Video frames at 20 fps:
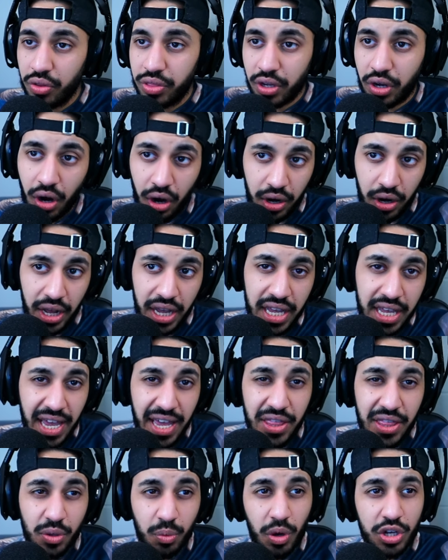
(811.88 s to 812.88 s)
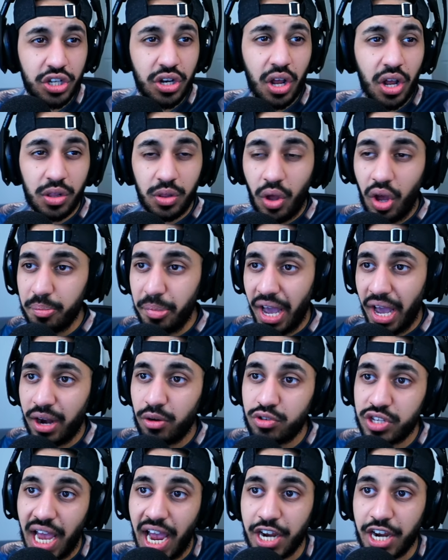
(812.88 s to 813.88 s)
on the KAR98, there wasn't a lot of
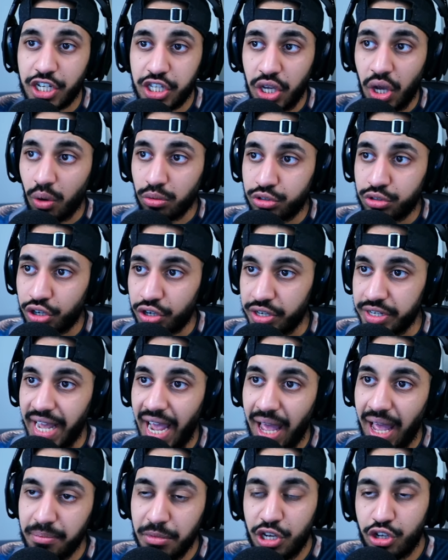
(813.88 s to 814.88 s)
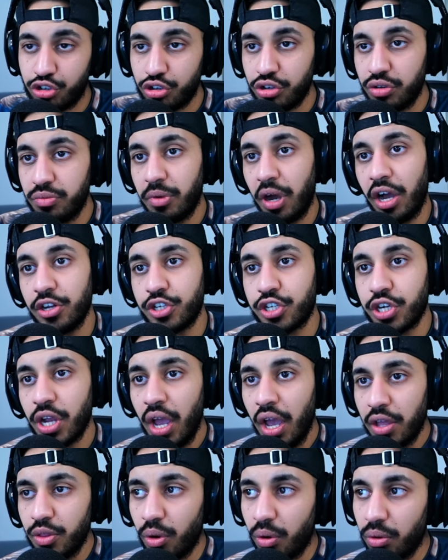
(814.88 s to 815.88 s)
barrels that actually altered damage too much.
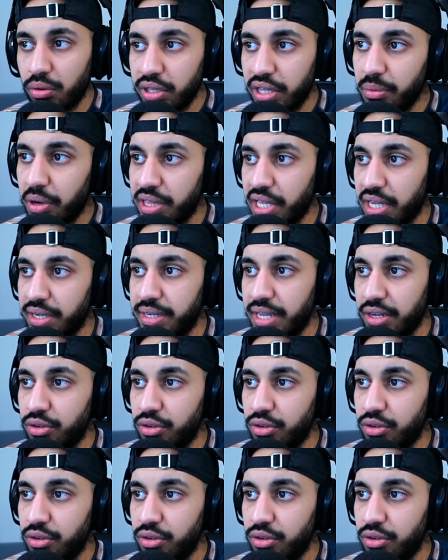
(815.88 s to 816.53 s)
The only one that